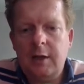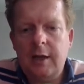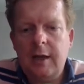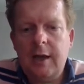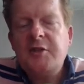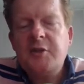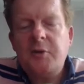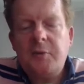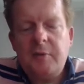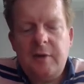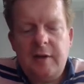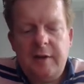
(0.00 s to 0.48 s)

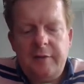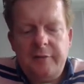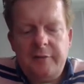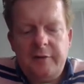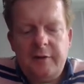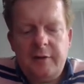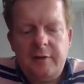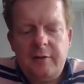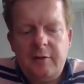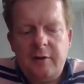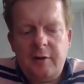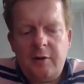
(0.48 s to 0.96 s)
So if
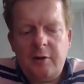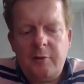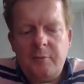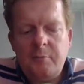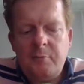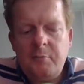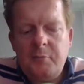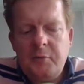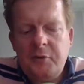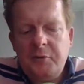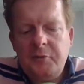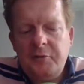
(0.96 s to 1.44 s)
there are
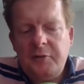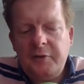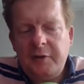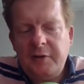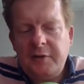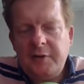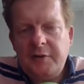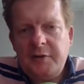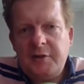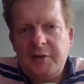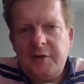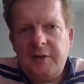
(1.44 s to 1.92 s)

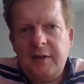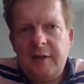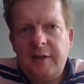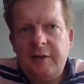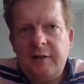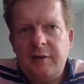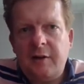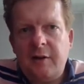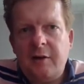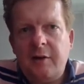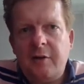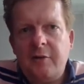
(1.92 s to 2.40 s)
mutants that
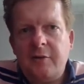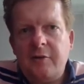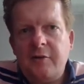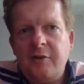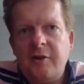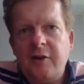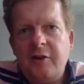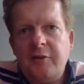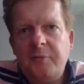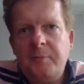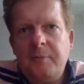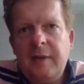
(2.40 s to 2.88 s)
are
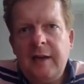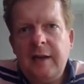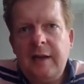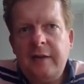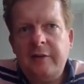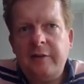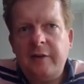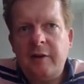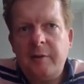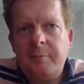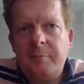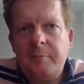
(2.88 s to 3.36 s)
not
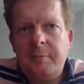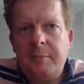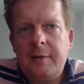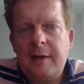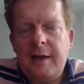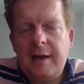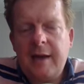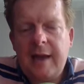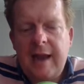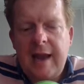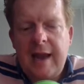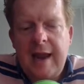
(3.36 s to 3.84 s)
picked up
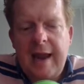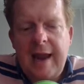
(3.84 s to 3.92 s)
by